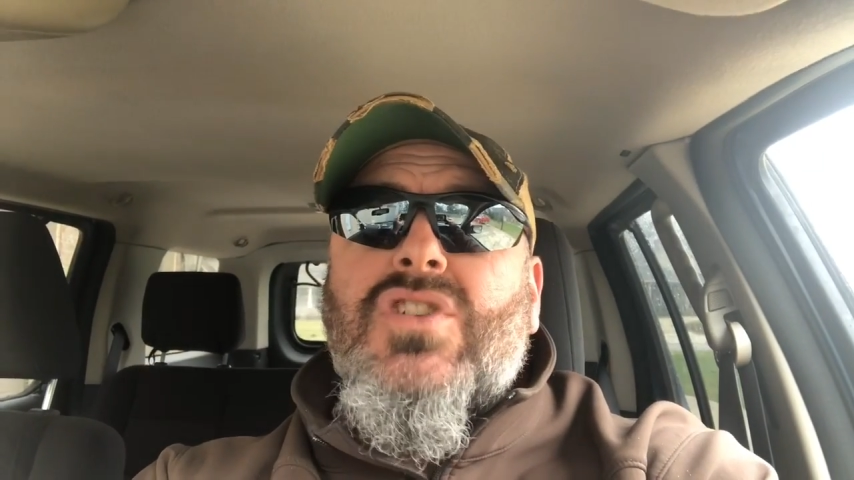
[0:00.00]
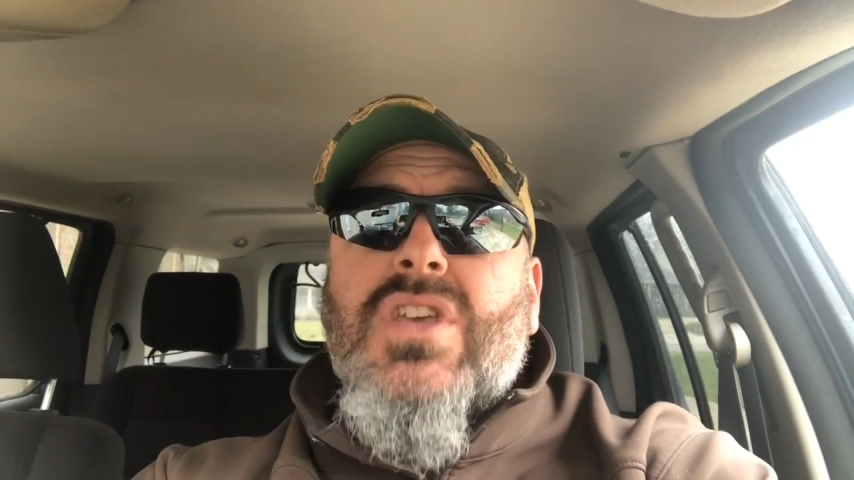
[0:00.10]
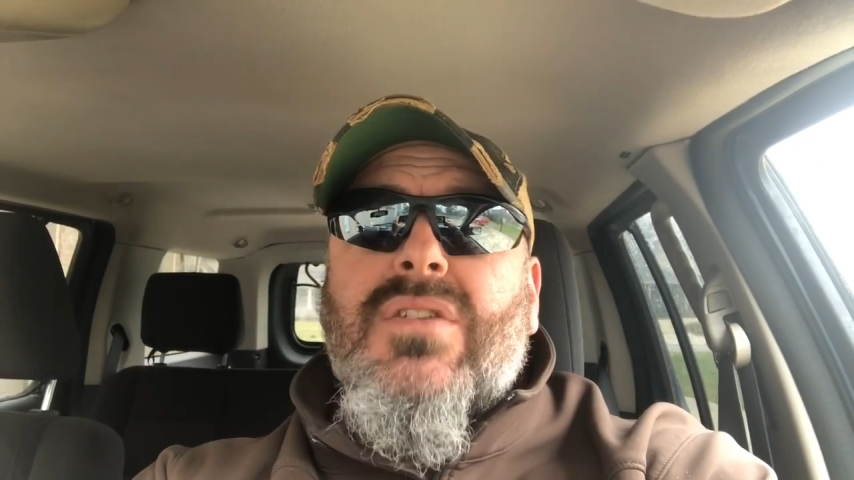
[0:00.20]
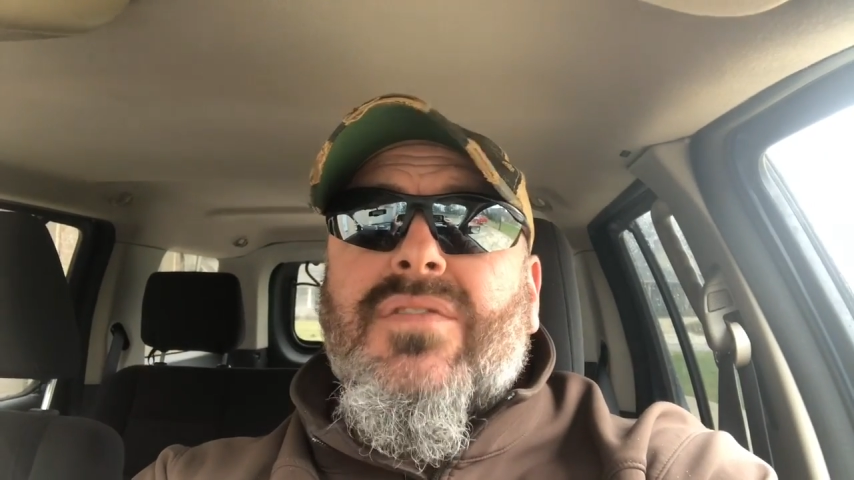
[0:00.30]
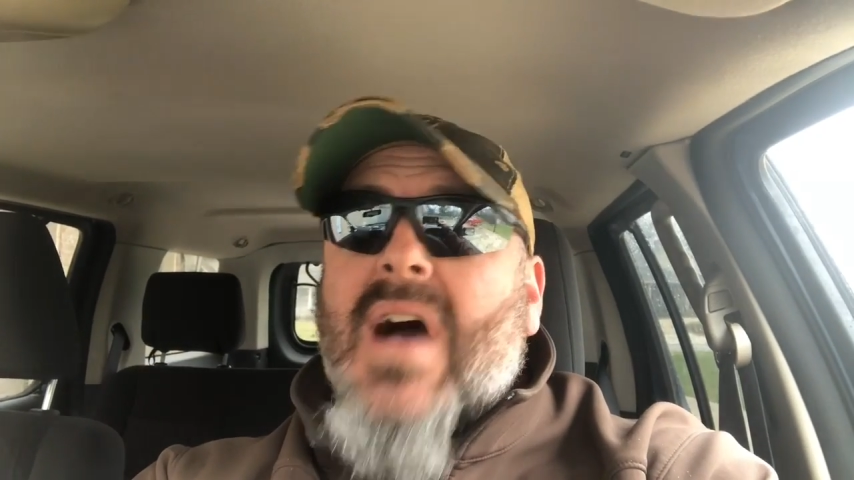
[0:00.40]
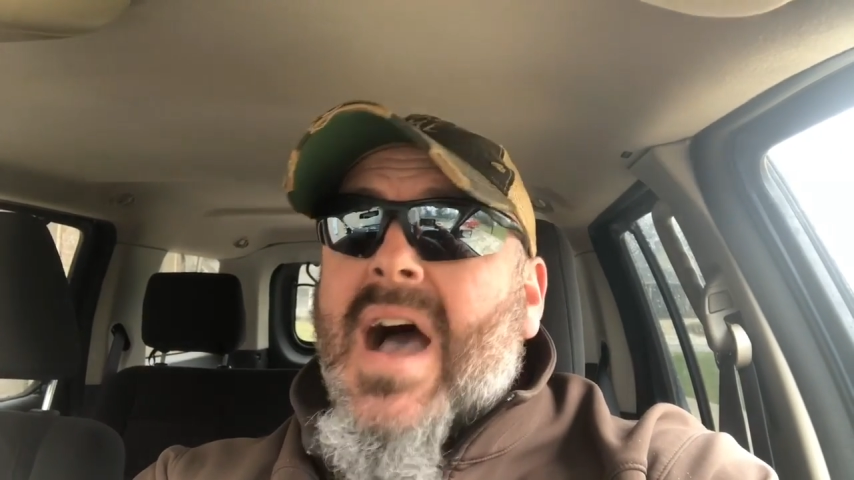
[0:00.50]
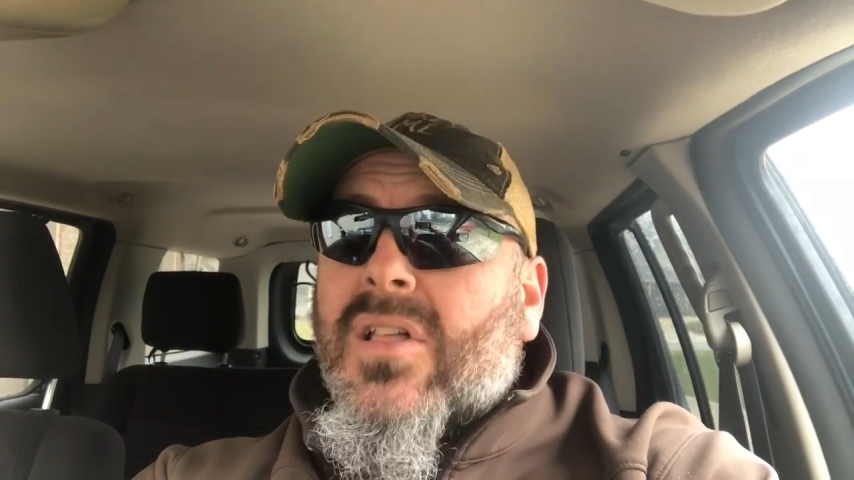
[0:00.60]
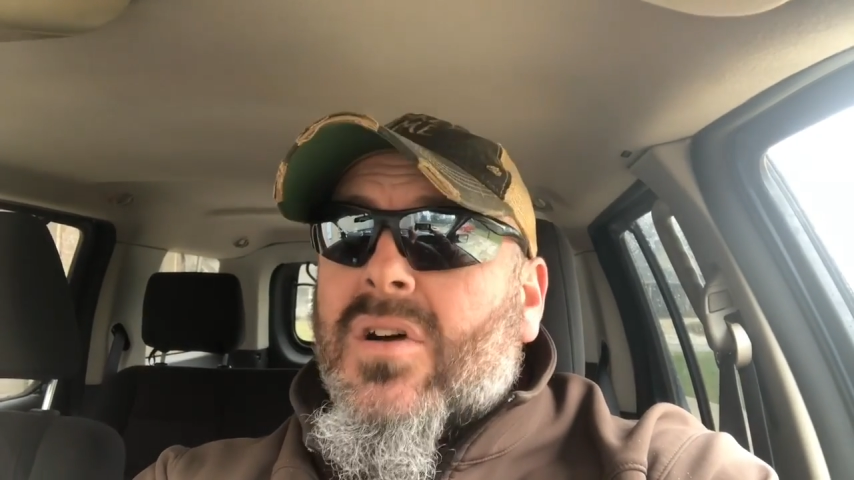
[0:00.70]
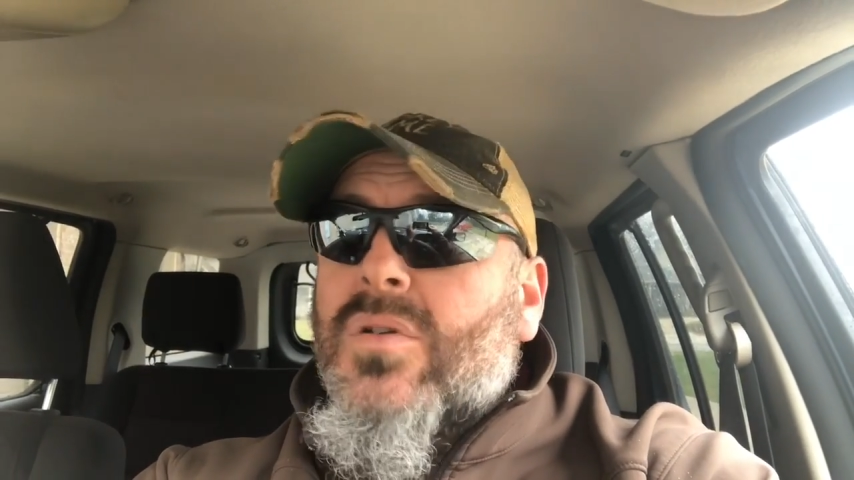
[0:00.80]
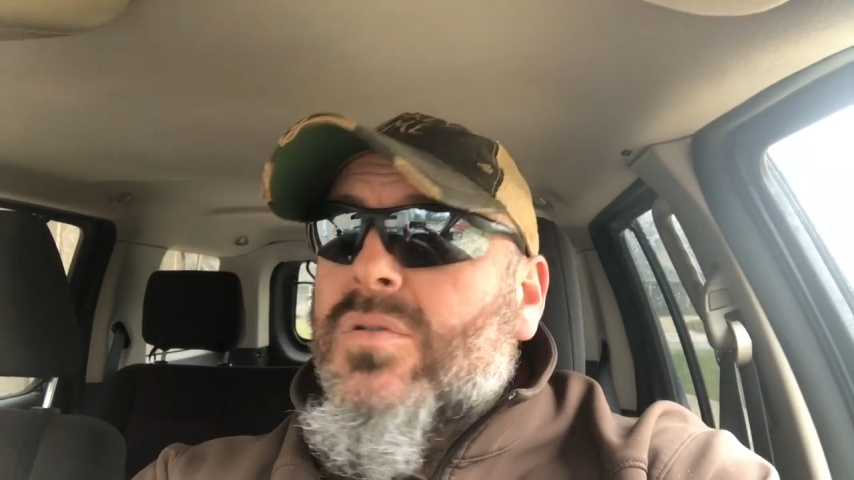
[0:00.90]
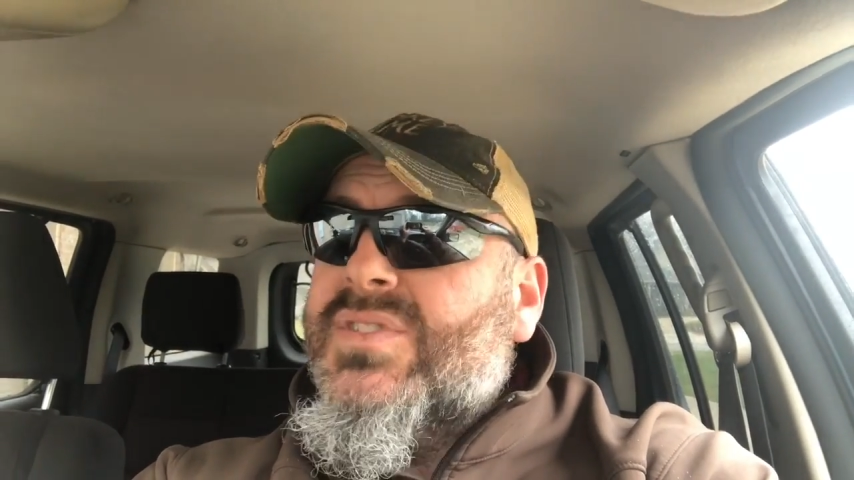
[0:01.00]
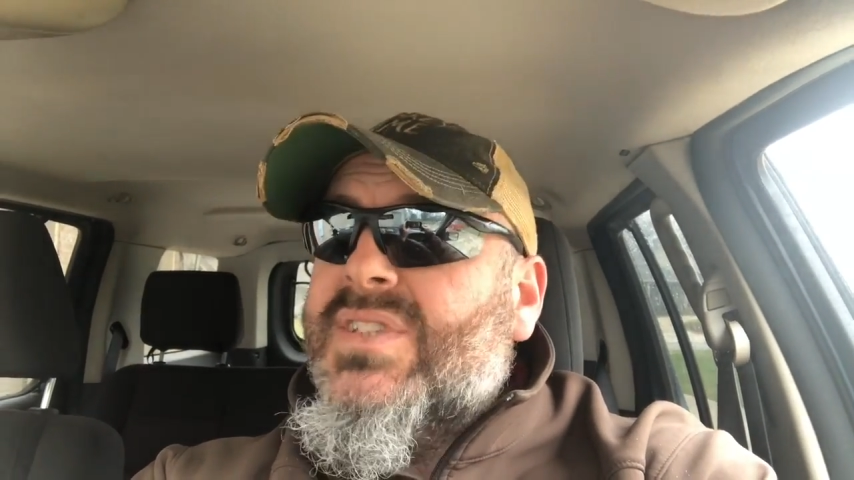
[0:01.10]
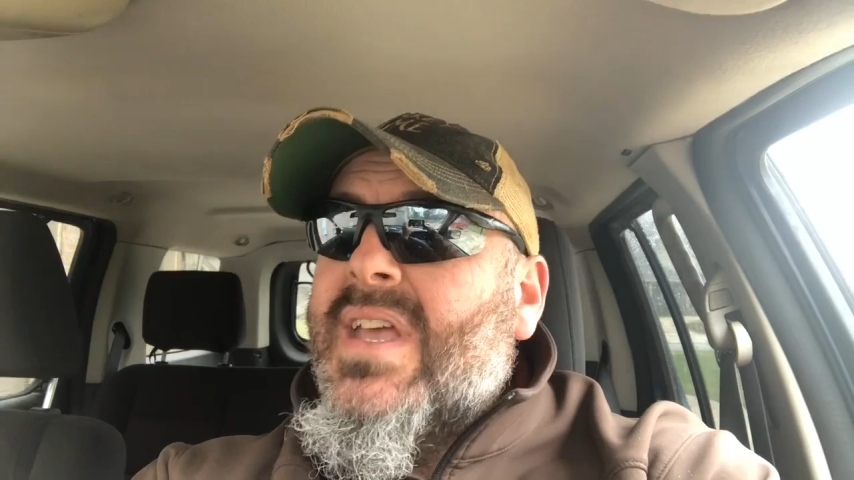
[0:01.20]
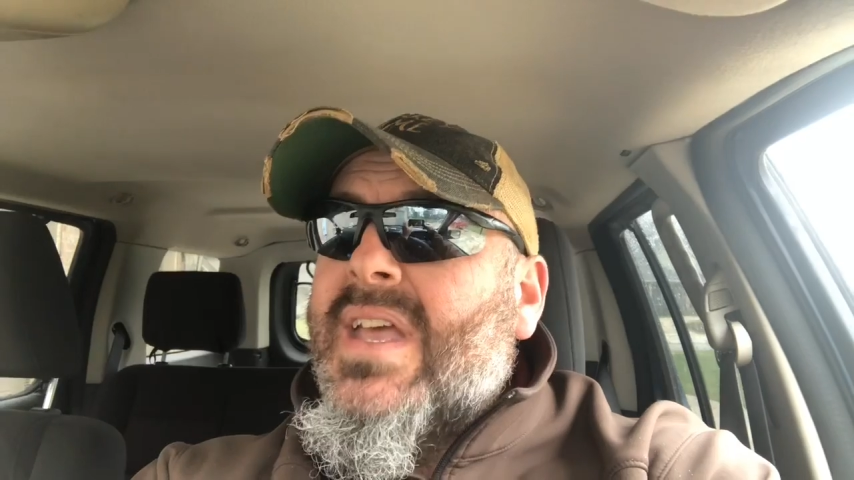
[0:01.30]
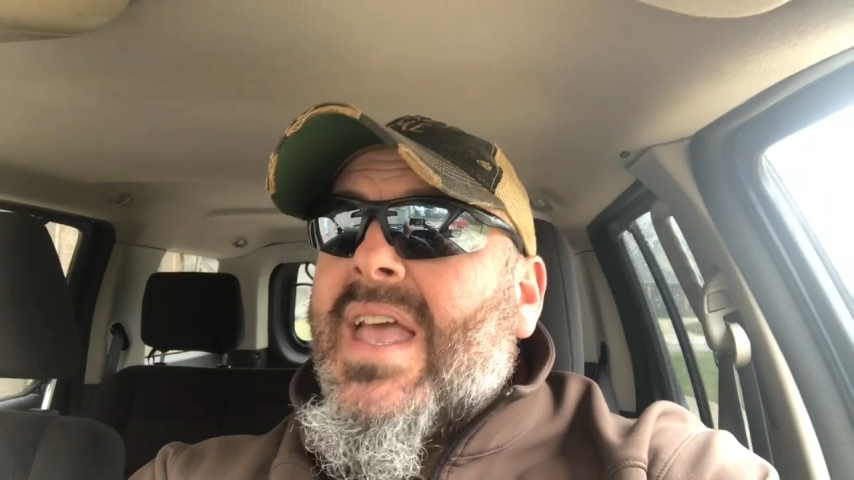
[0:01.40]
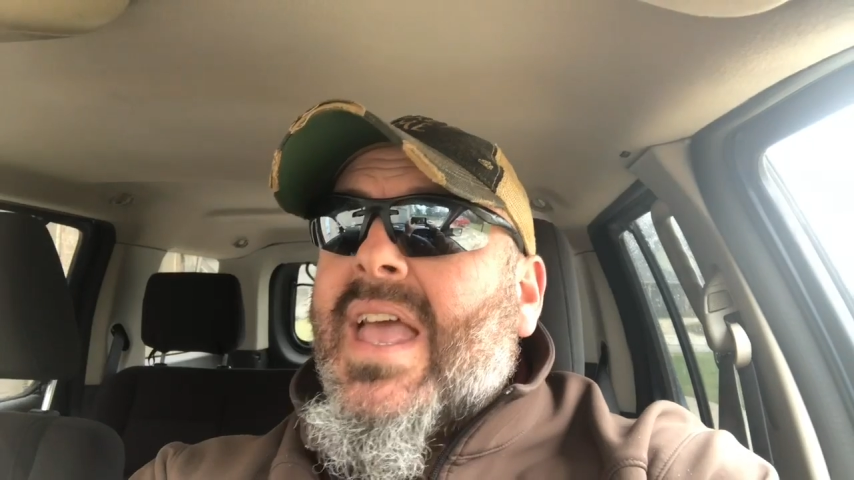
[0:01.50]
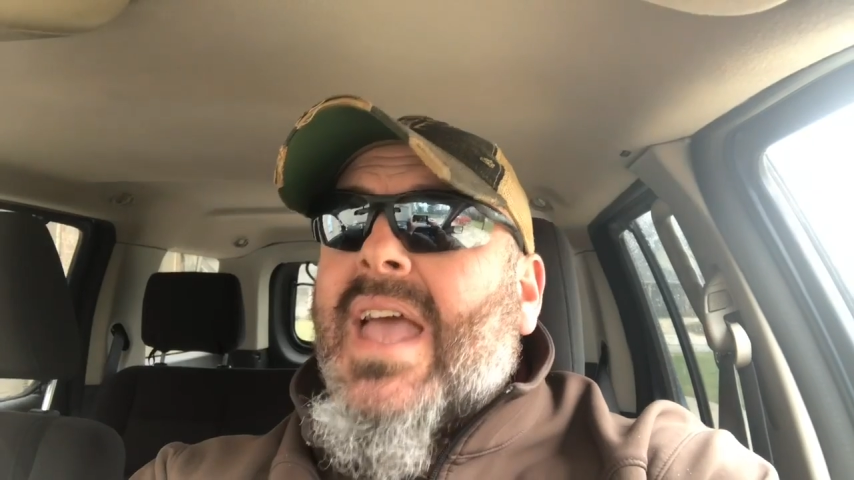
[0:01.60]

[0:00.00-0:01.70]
she follows.